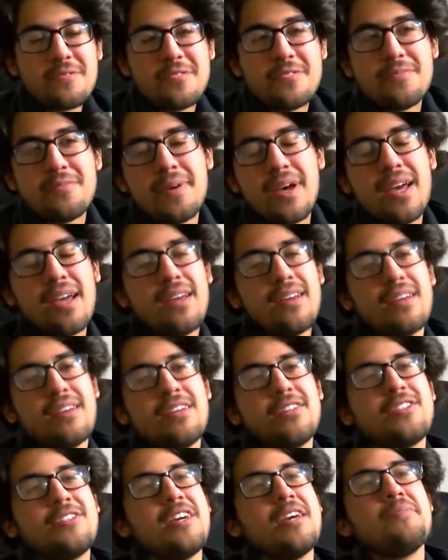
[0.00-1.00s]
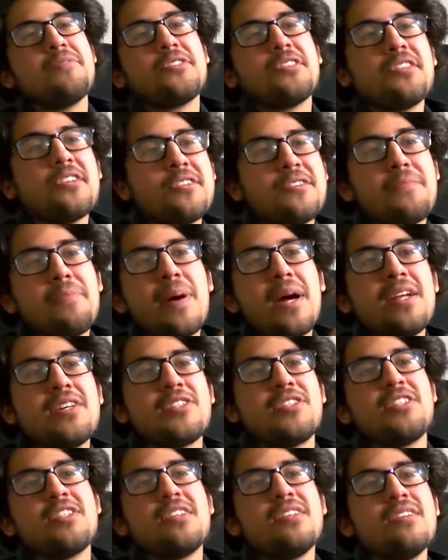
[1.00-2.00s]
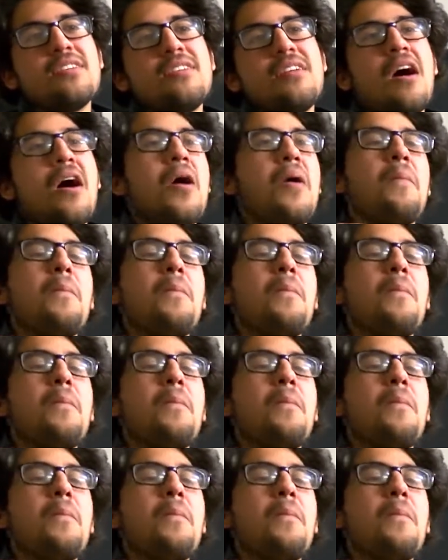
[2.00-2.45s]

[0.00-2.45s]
roommate. His name's Little Penicillin.